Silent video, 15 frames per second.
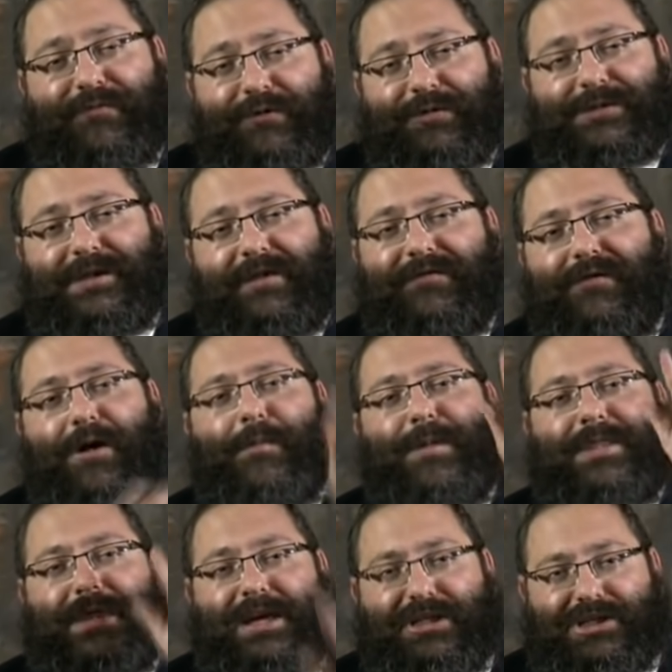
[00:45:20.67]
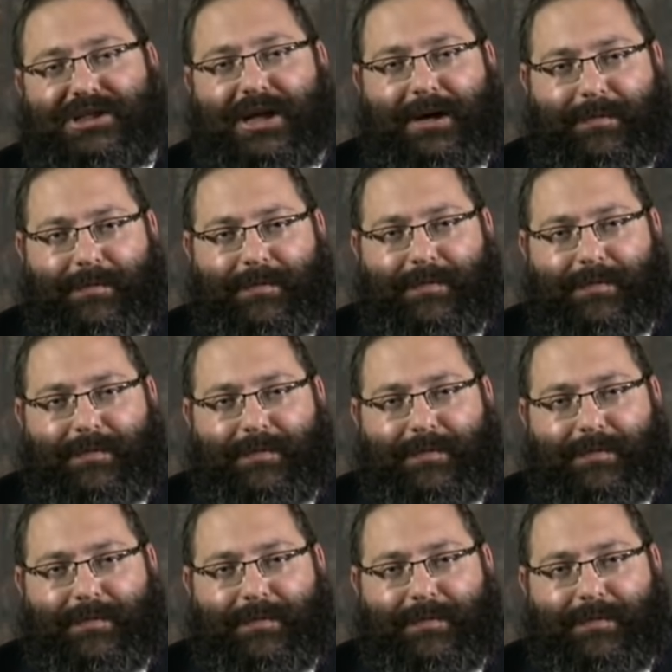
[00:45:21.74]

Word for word: first Avram and then Shem.